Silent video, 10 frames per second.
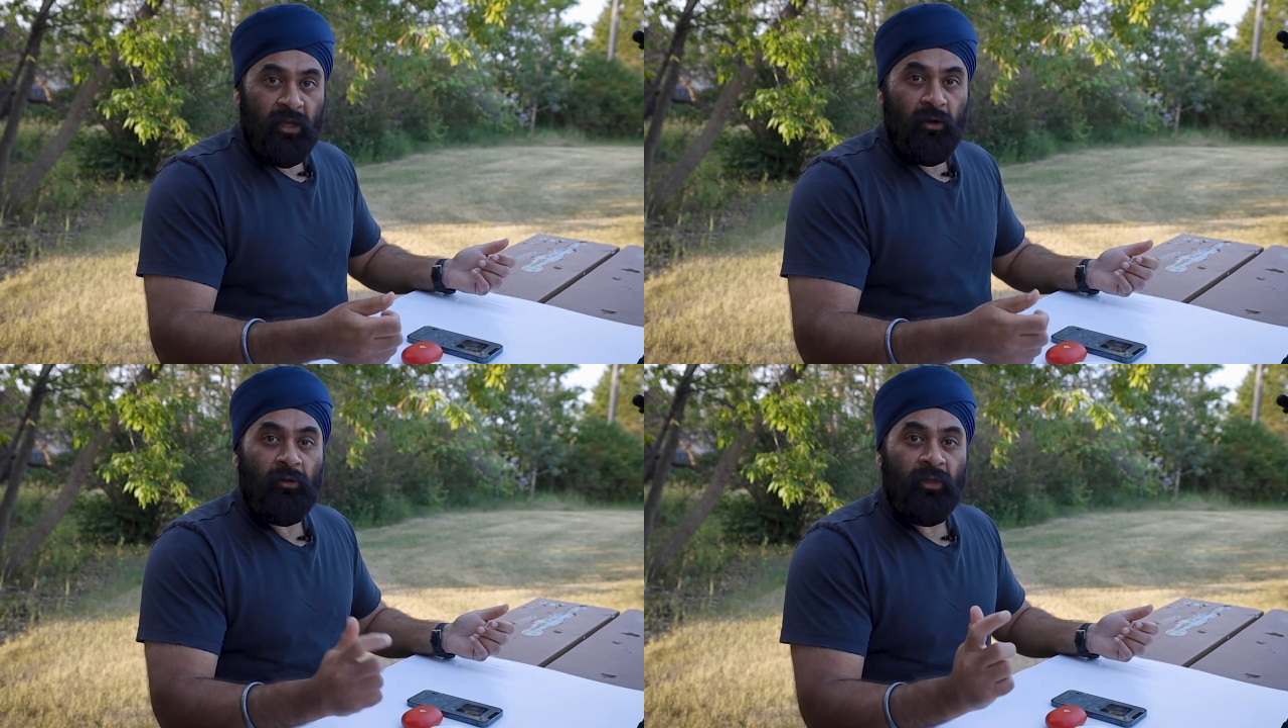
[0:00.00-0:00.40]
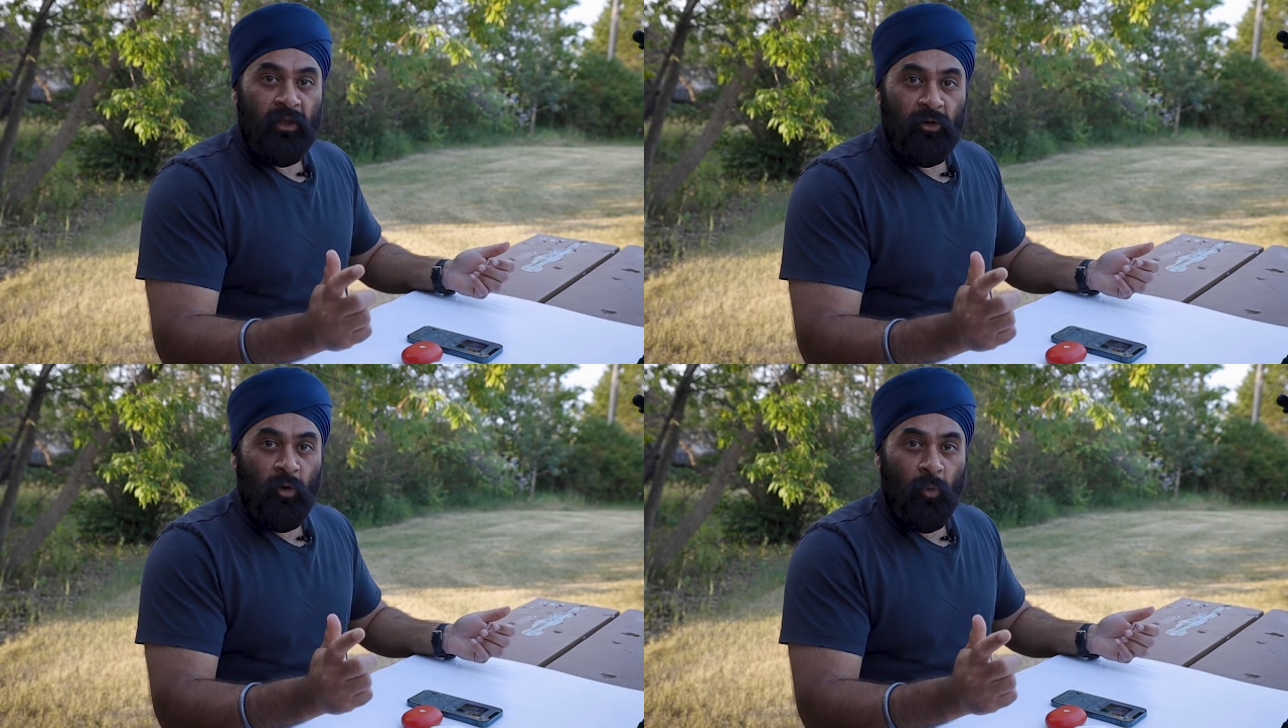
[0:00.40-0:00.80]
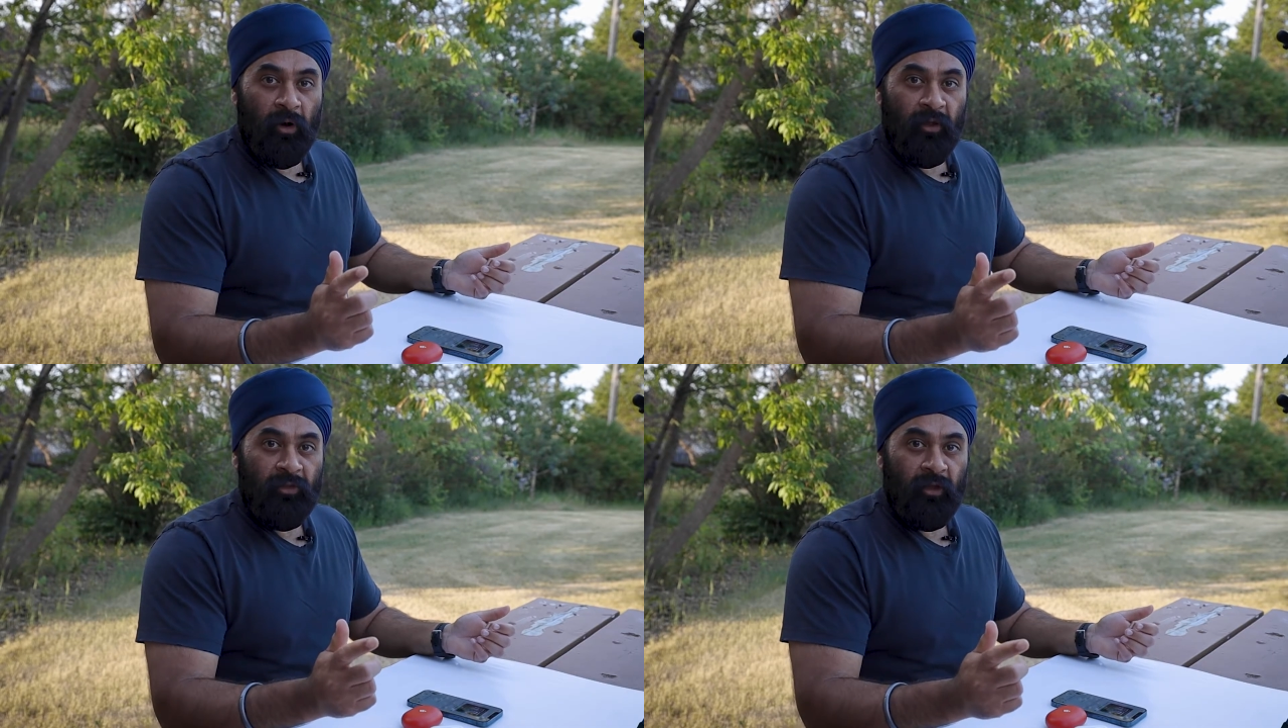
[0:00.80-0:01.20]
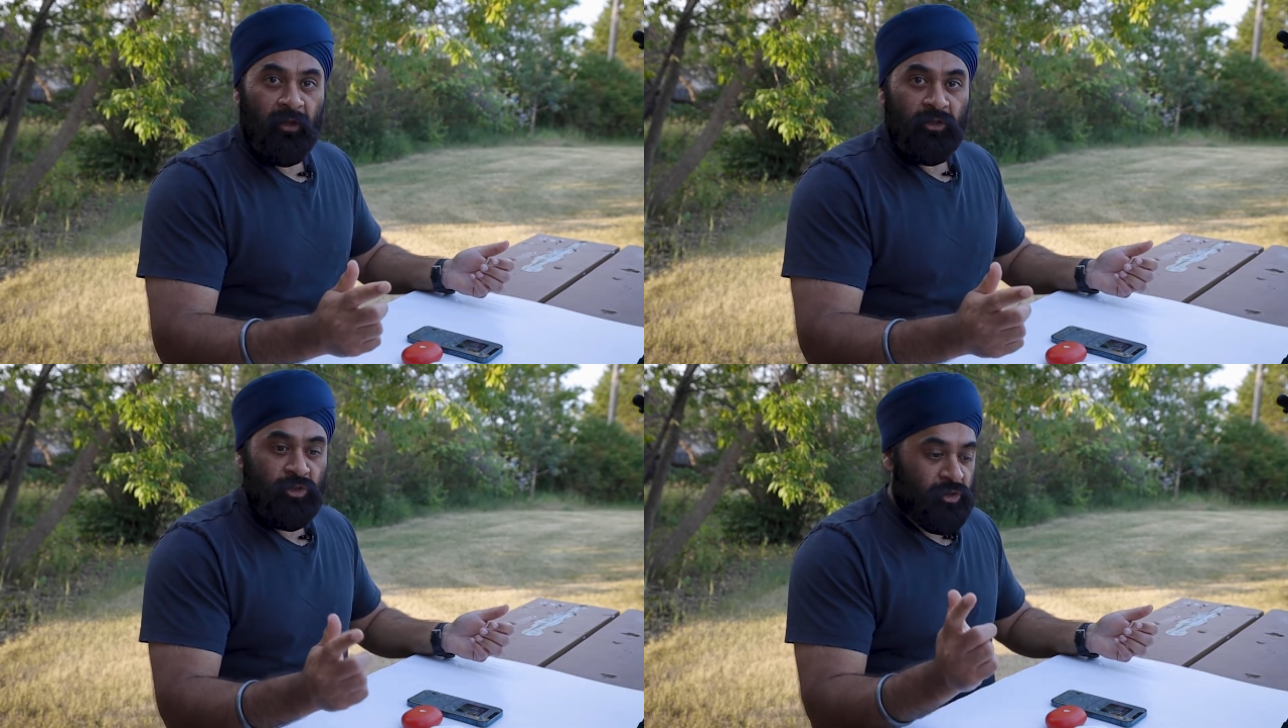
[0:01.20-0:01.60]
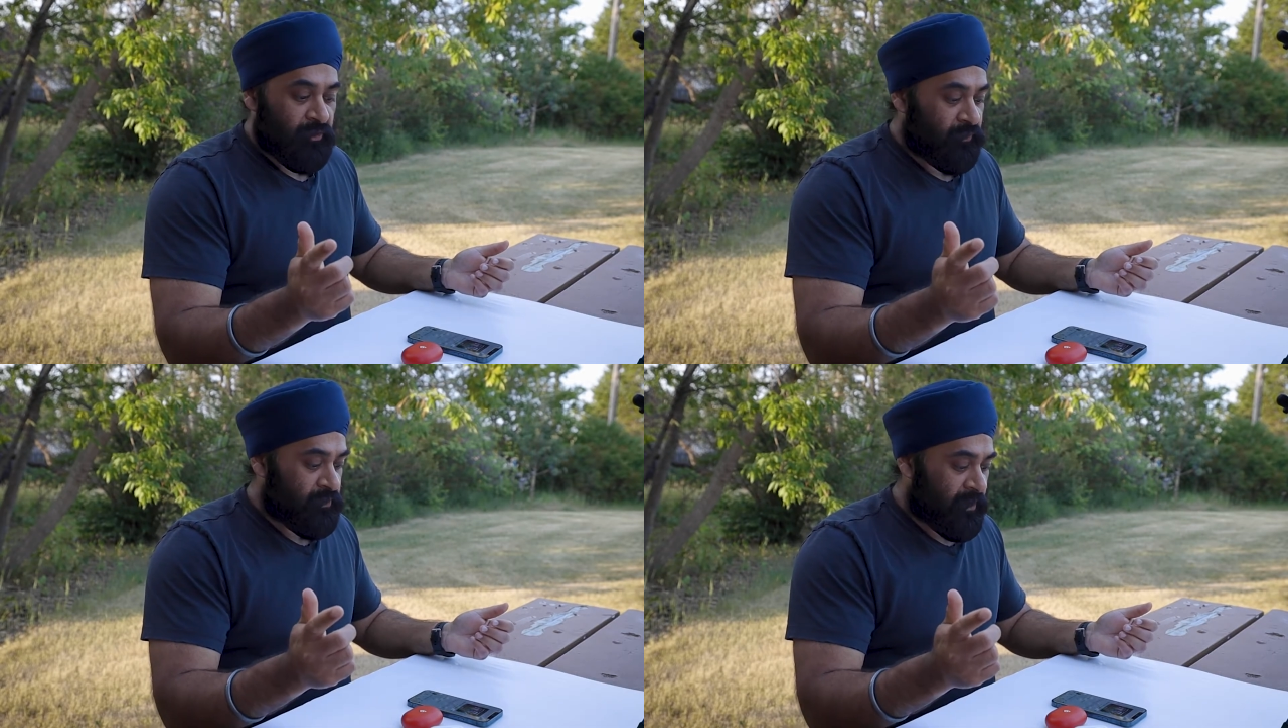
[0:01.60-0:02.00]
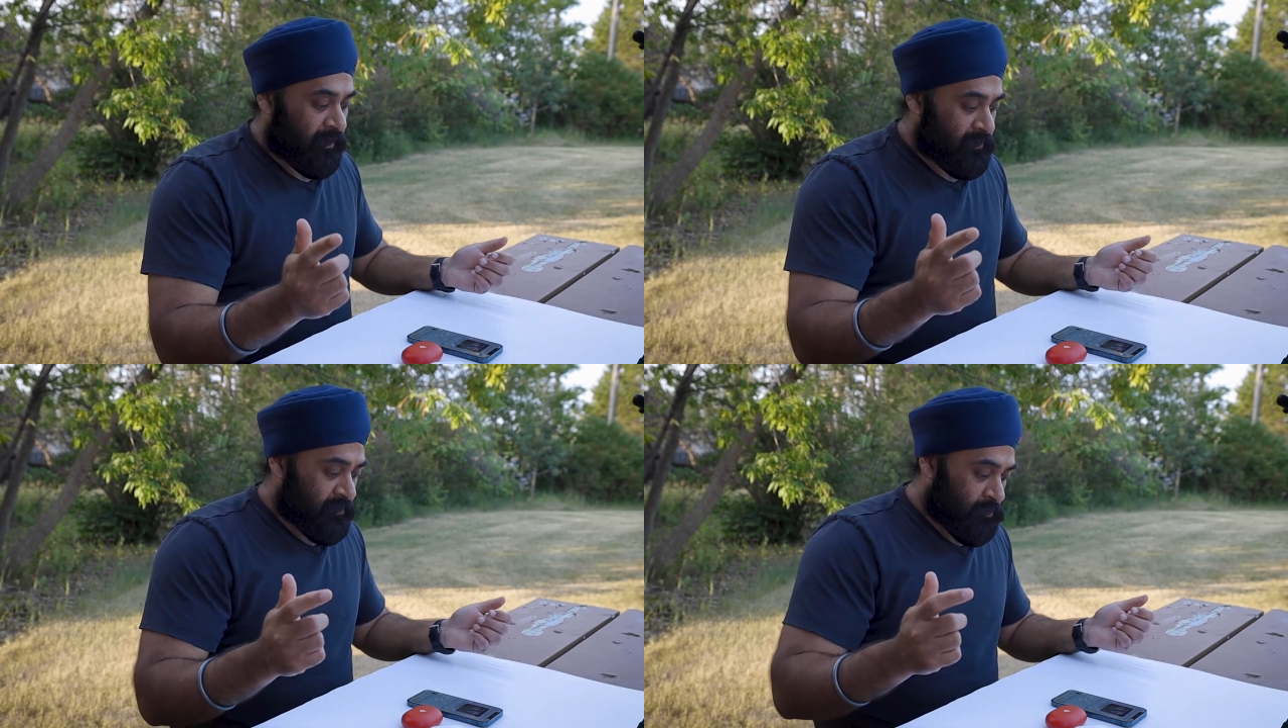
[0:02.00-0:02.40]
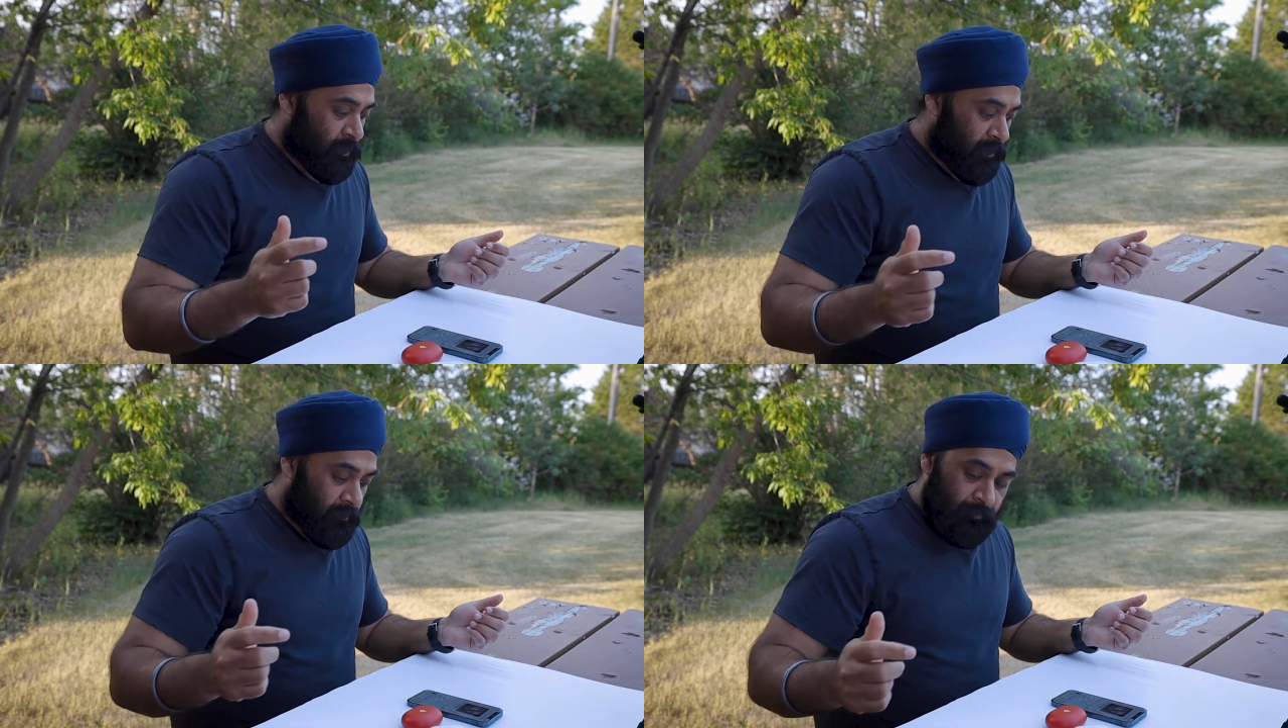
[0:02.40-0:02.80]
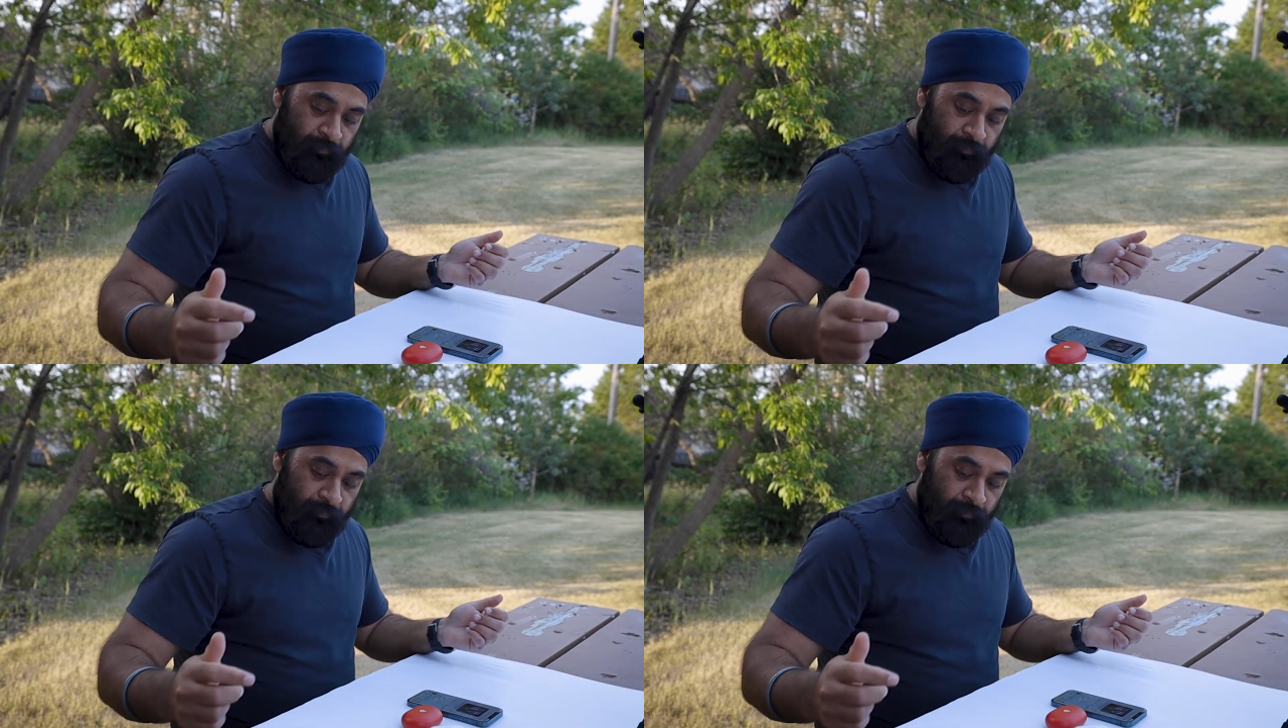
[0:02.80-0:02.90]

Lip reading: and I'll let you know what I think in just a few seconds as well.